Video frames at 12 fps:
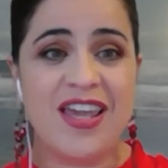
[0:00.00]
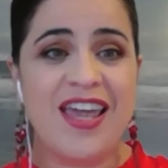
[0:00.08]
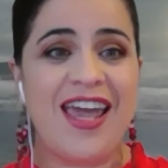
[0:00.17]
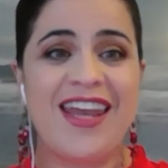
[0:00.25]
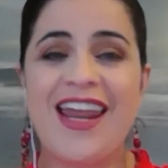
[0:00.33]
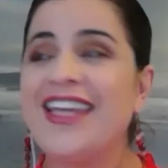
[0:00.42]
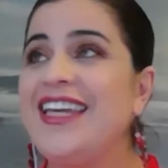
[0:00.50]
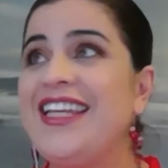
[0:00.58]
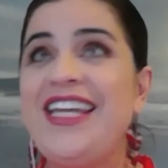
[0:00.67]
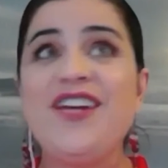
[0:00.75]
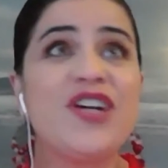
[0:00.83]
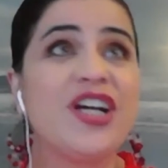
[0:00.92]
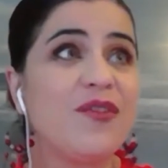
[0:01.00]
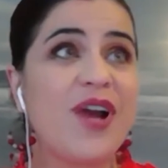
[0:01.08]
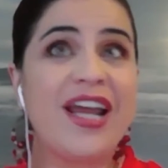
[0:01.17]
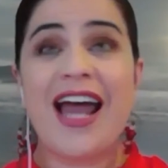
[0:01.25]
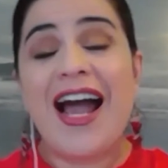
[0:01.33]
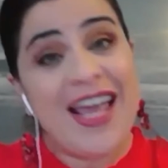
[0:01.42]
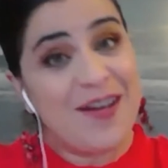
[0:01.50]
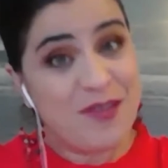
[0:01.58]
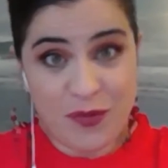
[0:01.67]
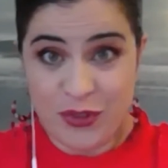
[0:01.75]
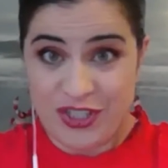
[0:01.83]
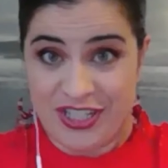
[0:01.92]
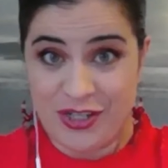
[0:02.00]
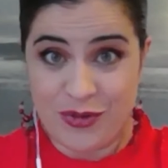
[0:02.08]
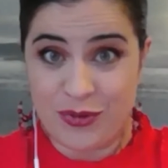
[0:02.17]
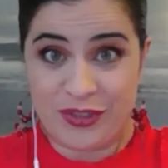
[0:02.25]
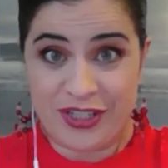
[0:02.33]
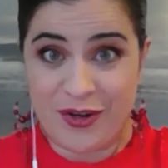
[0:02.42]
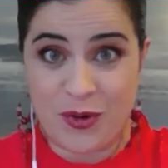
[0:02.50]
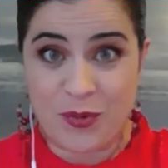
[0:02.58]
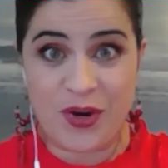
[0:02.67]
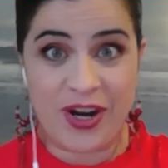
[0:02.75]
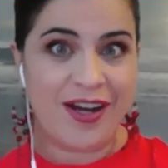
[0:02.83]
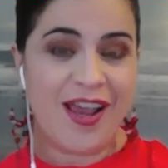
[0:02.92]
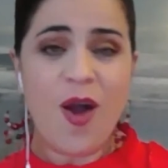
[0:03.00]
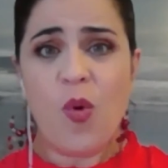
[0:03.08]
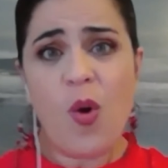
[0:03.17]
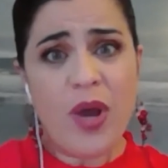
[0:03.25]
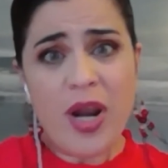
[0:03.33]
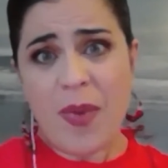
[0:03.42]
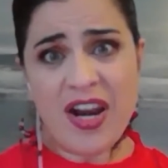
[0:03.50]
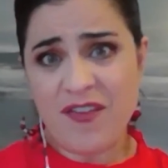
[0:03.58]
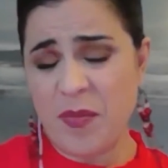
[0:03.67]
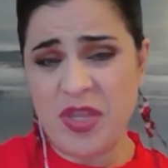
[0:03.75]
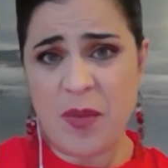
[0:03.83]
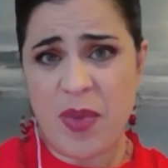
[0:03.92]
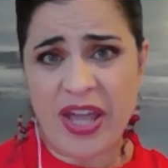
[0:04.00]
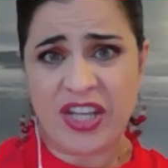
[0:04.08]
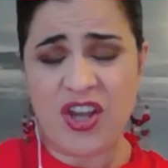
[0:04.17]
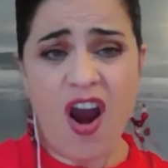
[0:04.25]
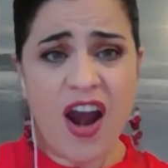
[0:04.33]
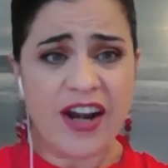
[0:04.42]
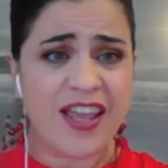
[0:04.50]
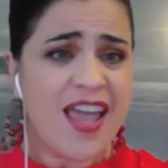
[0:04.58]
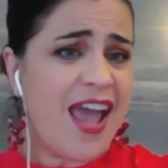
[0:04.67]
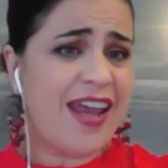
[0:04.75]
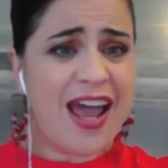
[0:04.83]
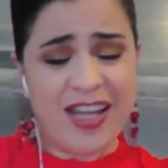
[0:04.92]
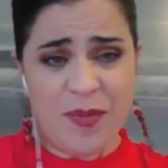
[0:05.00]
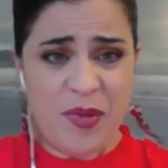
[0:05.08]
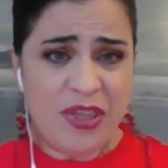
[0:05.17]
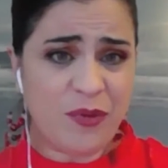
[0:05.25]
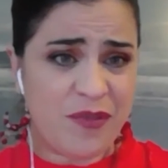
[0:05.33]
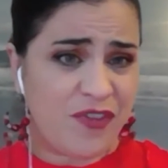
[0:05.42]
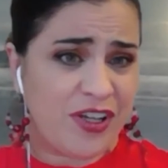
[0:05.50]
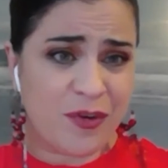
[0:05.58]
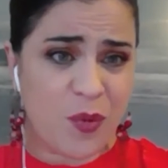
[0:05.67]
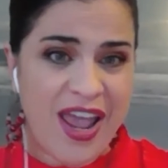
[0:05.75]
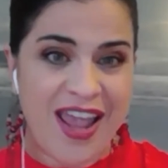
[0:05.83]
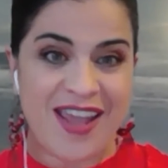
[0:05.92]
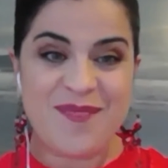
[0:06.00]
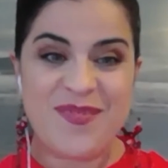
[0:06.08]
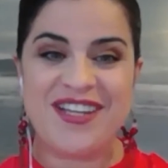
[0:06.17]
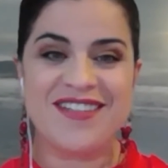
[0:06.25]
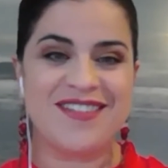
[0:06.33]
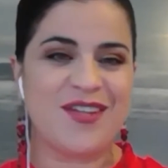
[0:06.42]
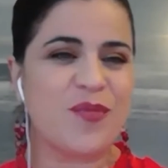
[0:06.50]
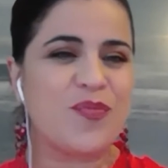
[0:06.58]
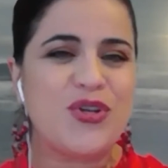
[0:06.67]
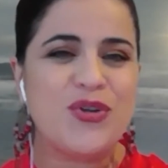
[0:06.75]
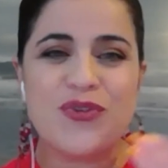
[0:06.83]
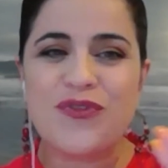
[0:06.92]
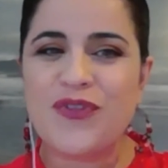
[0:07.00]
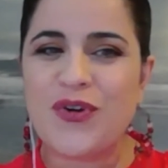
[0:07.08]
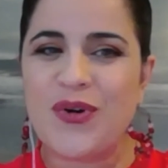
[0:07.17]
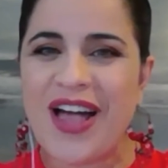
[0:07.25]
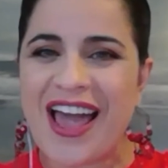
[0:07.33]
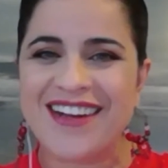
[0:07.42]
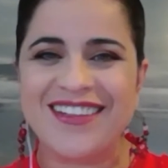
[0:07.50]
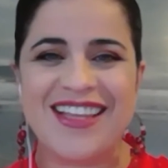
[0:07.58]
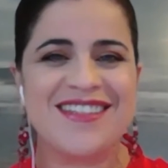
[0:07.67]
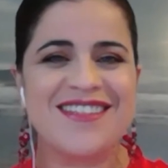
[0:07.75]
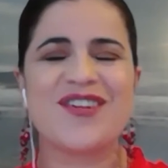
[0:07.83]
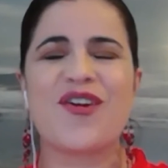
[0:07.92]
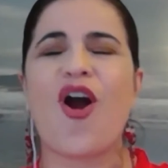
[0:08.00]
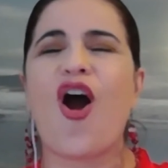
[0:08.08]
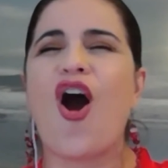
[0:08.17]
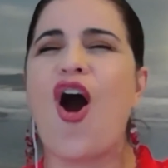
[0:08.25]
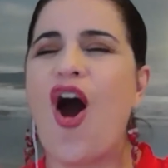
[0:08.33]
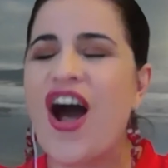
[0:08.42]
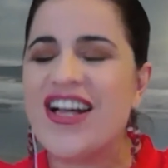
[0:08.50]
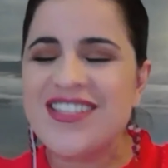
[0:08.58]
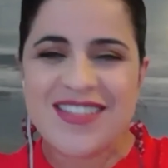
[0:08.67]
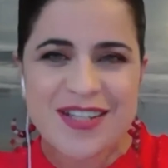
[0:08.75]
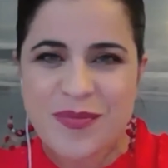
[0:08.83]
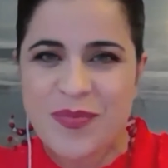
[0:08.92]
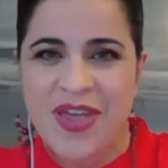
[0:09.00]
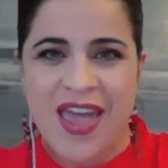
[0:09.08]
And I could hear it, right? I have a 14-year-old at home, right? Well, what about if I'm in the backyard and I could be 3 feet away? Because they're beautiful. Adolescents are awesome